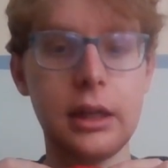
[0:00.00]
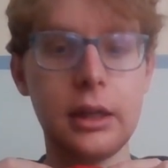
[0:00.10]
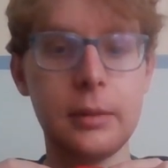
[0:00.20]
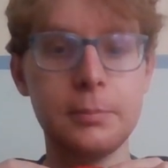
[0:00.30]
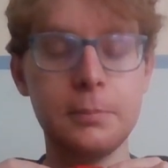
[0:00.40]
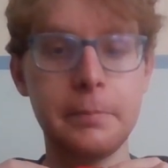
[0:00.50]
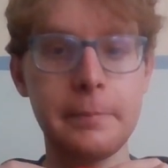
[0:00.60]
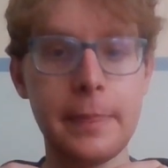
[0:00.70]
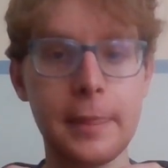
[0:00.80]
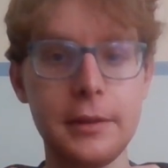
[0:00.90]

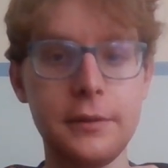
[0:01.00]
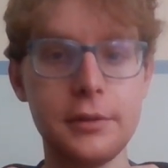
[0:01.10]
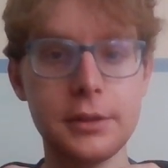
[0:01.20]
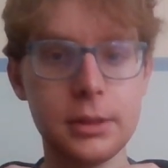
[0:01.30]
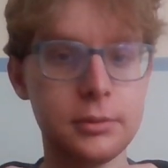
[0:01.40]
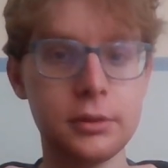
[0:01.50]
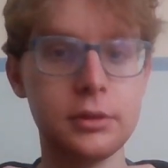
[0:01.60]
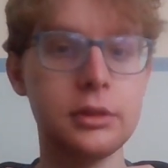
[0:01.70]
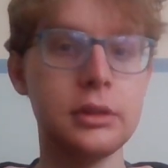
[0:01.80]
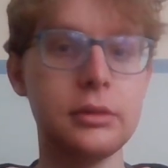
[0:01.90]
if you're someone
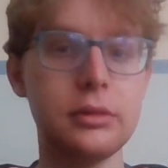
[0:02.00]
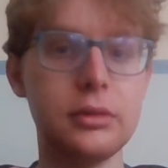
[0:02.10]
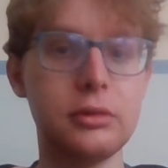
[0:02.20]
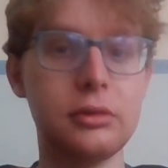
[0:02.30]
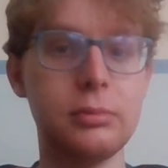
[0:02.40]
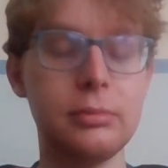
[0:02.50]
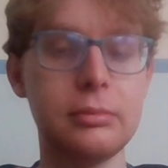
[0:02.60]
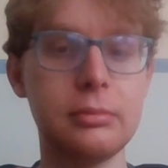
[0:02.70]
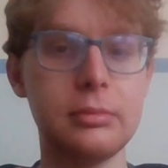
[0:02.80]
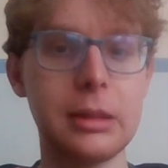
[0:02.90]
who
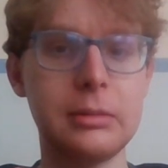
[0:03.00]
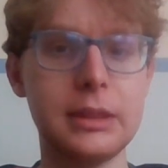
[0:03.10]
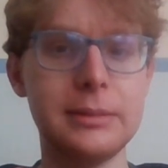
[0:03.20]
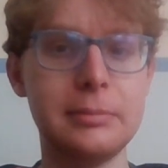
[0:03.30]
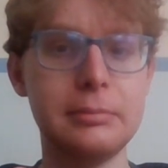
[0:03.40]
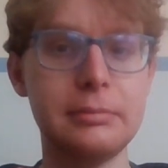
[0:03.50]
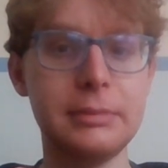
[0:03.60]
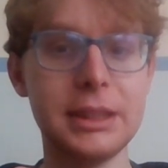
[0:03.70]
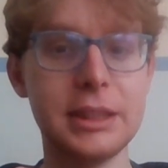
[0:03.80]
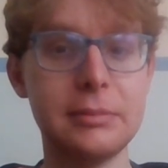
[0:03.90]
probably
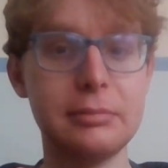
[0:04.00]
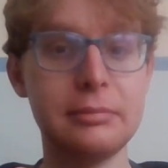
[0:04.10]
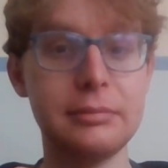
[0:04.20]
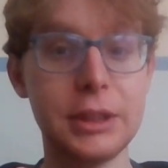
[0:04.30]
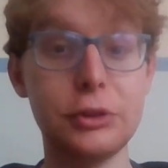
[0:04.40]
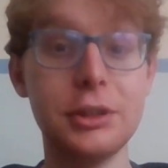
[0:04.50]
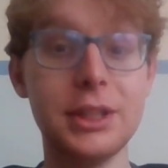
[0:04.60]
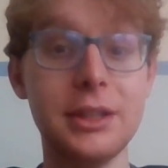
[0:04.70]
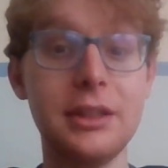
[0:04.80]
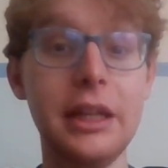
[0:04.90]
is
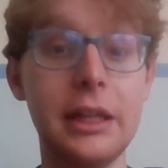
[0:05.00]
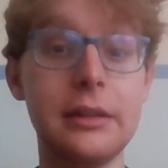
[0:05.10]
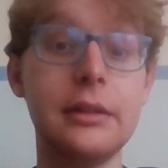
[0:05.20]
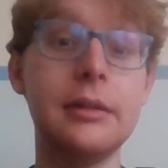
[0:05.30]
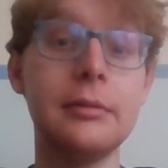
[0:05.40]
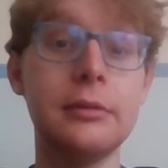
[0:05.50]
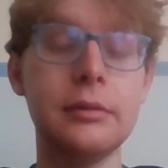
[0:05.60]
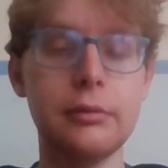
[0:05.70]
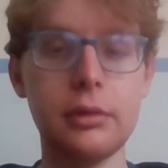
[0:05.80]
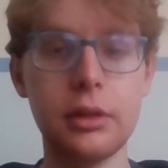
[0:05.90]
interested in,
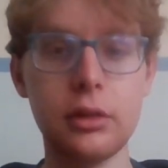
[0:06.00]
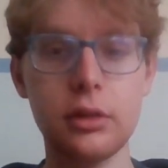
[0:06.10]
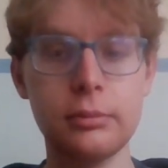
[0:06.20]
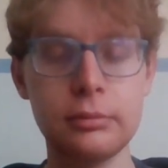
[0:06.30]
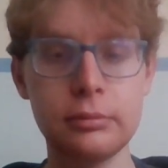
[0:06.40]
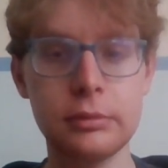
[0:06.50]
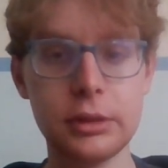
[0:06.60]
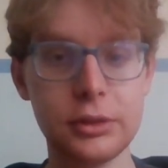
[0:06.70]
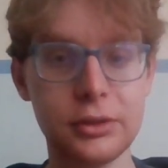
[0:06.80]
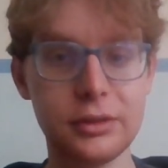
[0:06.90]
well,
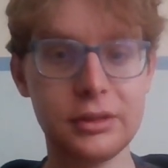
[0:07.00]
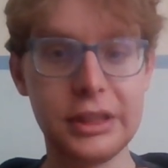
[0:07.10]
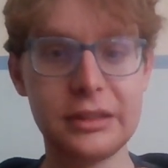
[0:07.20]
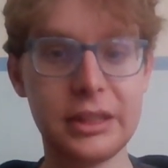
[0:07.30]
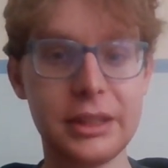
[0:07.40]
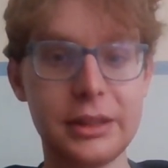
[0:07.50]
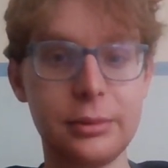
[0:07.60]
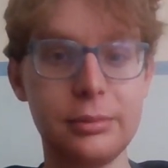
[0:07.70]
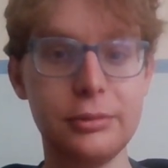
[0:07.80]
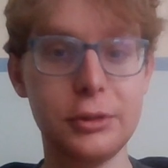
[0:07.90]
in like
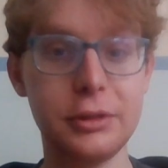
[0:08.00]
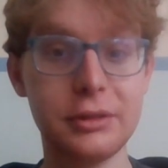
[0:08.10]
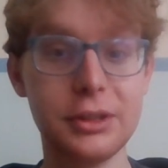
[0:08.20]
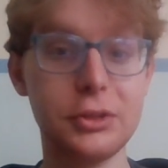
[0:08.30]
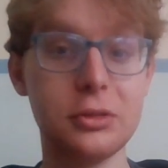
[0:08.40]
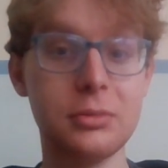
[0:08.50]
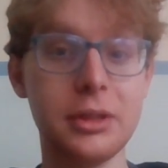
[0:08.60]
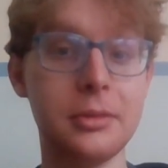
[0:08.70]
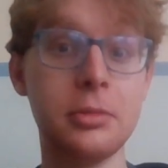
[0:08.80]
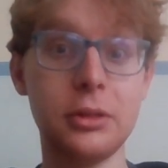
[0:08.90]
doing research on
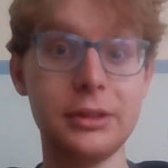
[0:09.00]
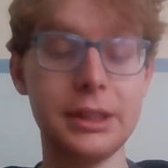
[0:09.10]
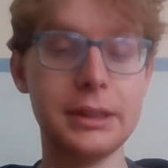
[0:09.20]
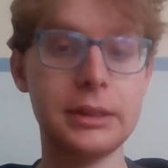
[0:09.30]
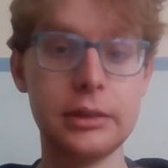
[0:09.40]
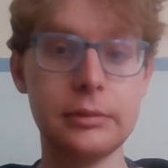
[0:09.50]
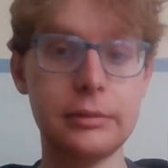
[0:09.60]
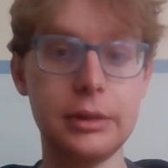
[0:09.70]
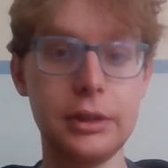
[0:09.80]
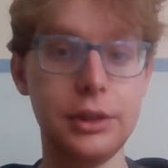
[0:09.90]
Bulgarian politics,
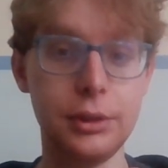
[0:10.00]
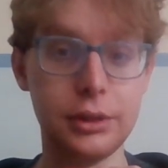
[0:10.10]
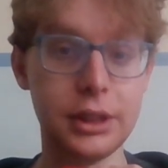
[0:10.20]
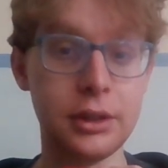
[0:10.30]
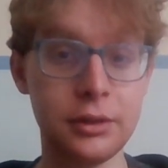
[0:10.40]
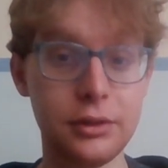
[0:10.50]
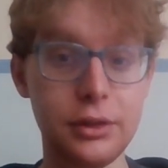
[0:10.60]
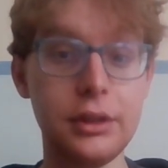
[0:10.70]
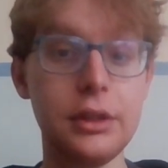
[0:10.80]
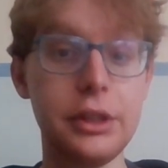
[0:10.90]
you
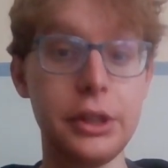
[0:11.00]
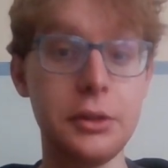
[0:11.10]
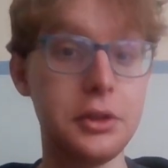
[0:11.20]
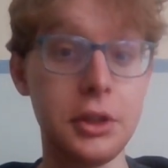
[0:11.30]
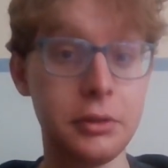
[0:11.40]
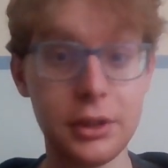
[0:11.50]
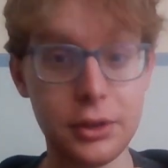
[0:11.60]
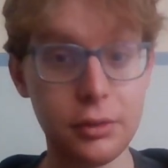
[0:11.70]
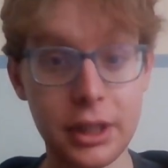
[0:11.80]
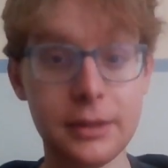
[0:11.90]
can
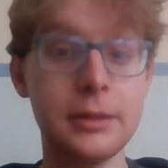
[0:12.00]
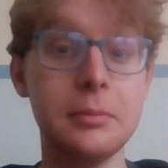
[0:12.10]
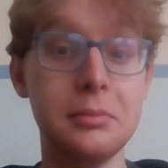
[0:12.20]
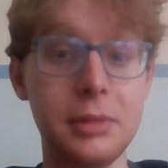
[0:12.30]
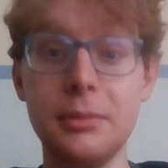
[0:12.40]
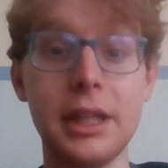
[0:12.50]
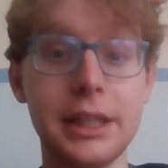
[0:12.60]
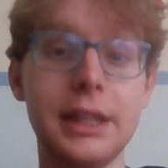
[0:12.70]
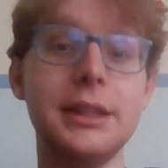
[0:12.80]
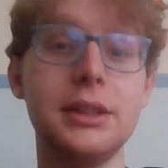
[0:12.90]
do it. Be my
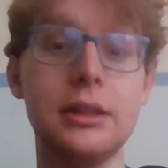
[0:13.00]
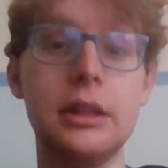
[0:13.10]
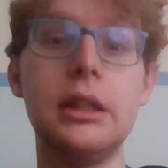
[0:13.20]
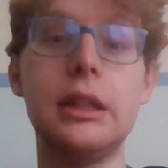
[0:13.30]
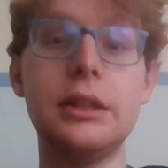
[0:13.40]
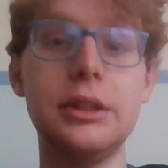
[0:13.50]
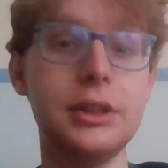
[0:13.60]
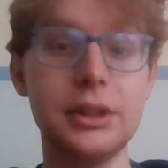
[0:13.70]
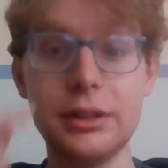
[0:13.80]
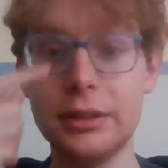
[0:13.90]
guest.
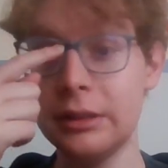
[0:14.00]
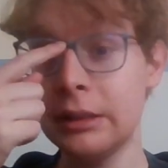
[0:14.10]
Just